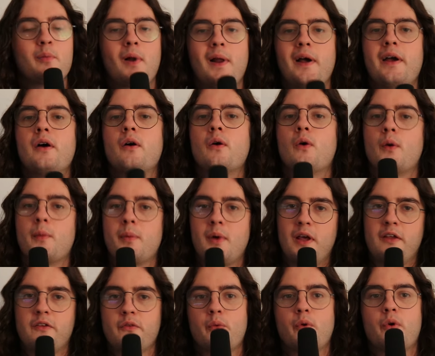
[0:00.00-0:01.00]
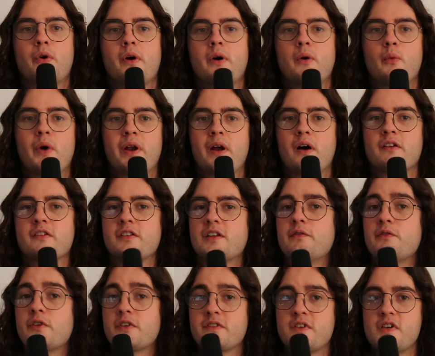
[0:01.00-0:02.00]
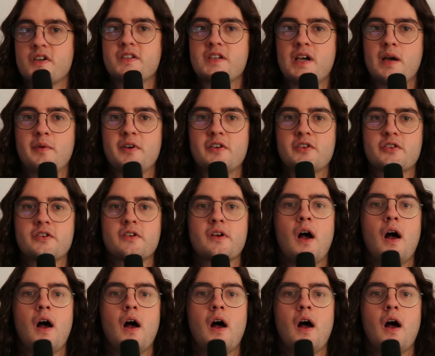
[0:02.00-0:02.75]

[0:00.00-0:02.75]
player or planeswalker when our slivers take damage,